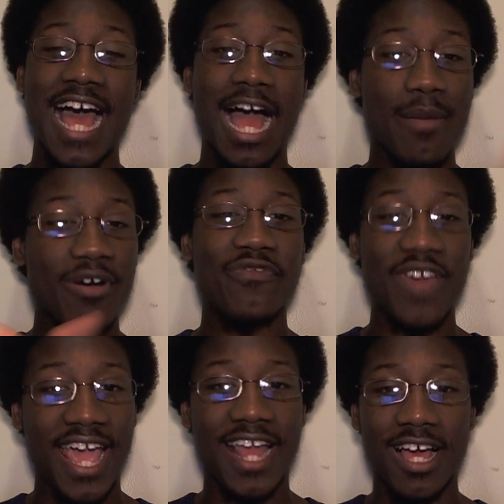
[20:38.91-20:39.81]
I'm a
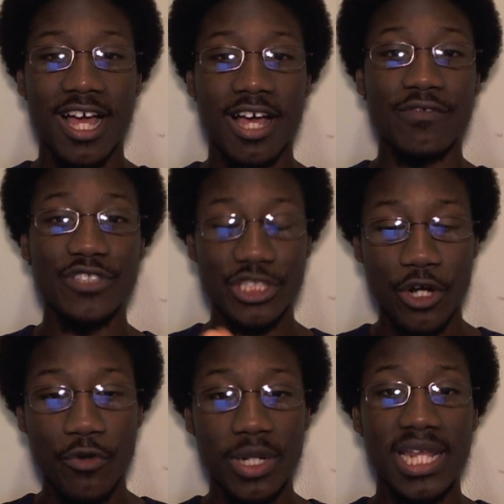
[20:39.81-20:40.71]
fan of
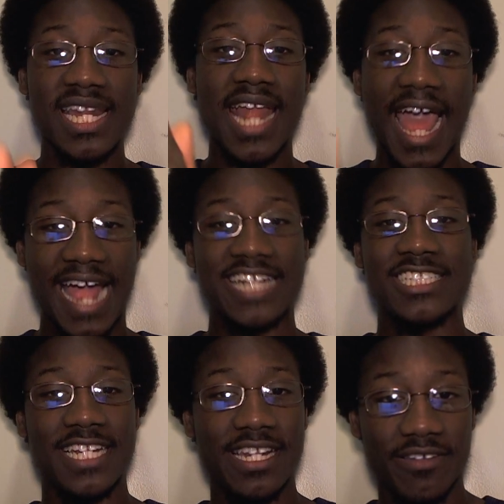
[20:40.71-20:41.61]
shonen
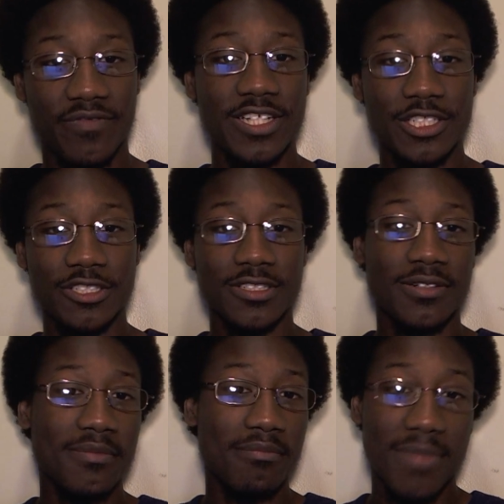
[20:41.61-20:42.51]
action
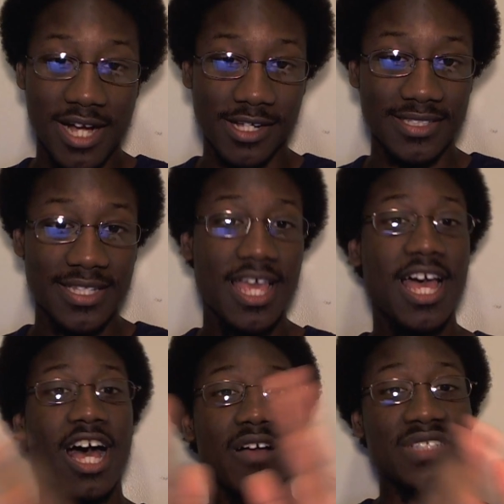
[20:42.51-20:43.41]
adventure mangas,
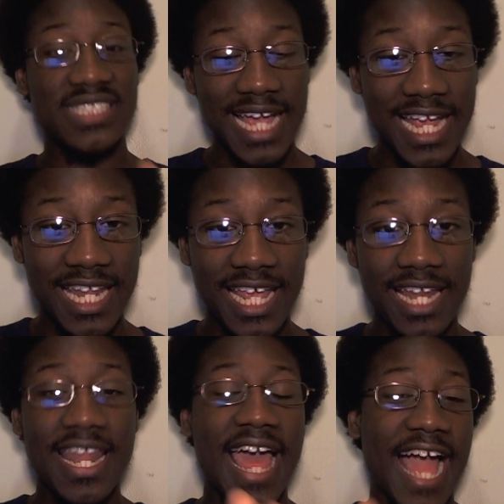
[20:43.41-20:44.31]
of
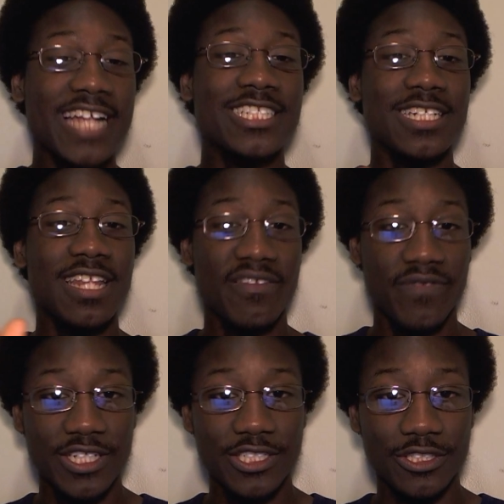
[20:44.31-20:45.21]
seinen action
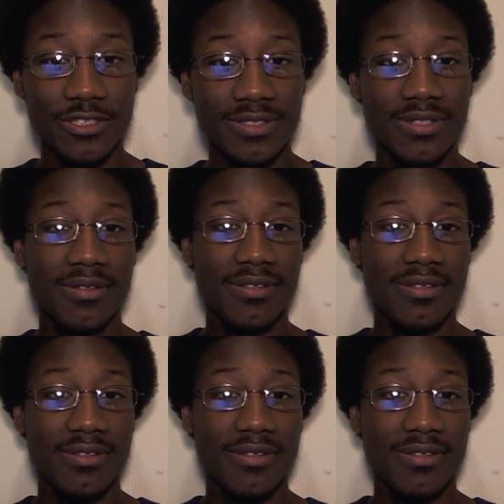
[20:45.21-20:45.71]
adventures.